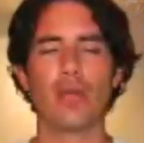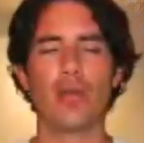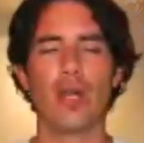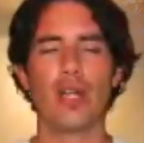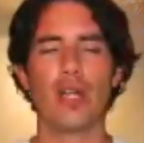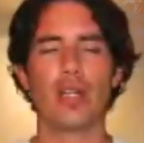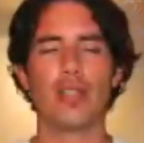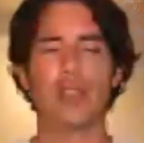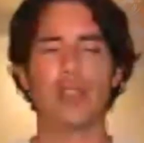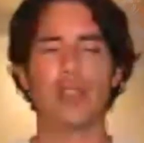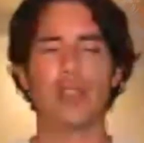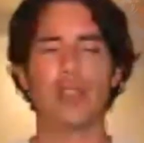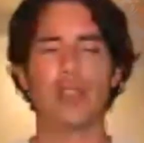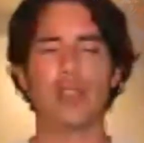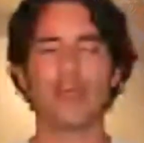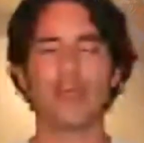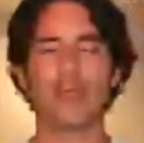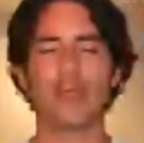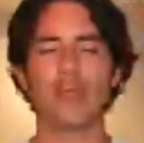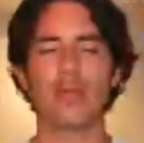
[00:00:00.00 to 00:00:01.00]

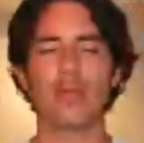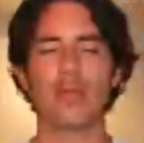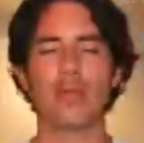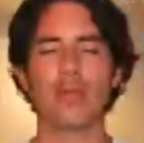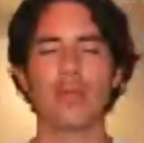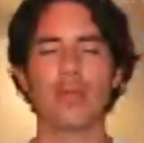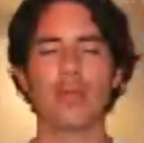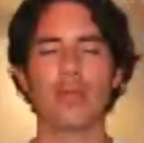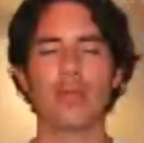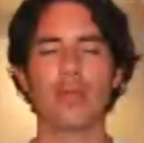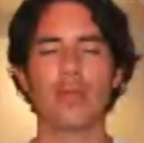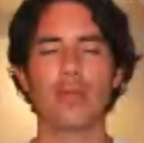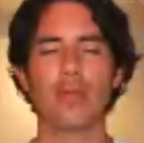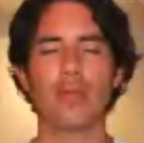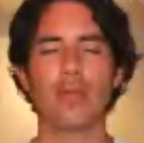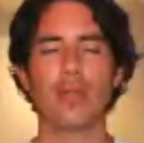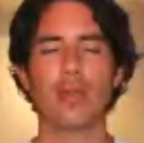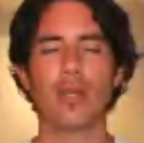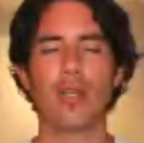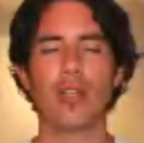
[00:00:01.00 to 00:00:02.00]
writing.
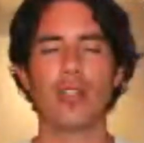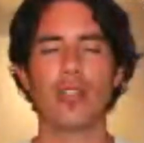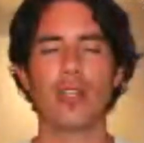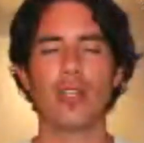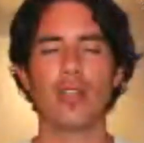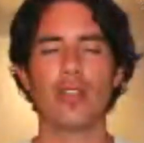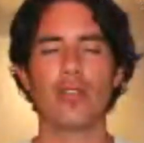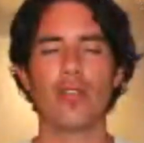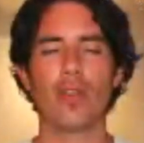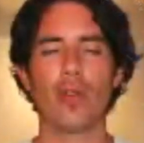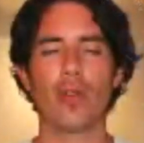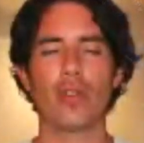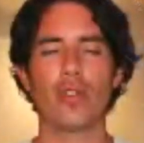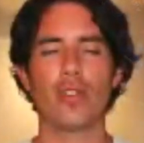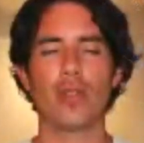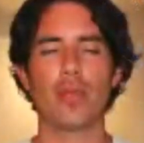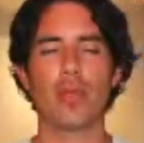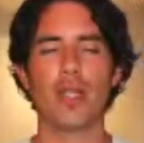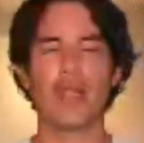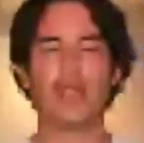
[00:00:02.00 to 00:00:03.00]
I just
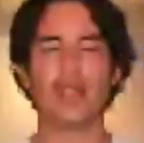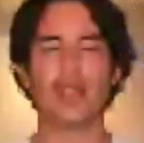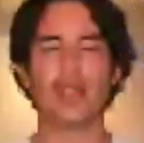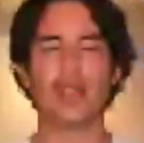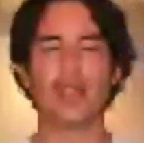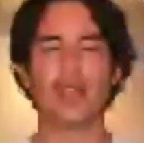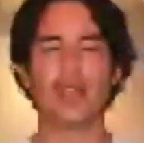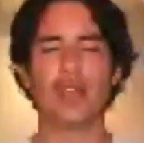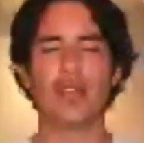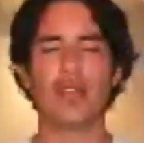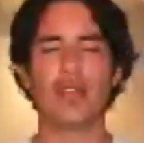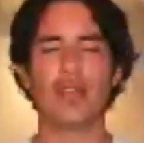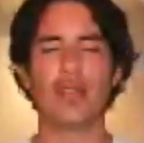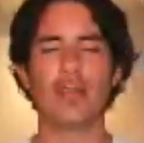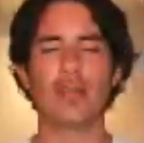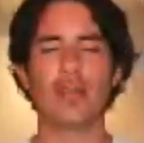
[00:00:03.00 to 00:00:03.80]
focus on myself.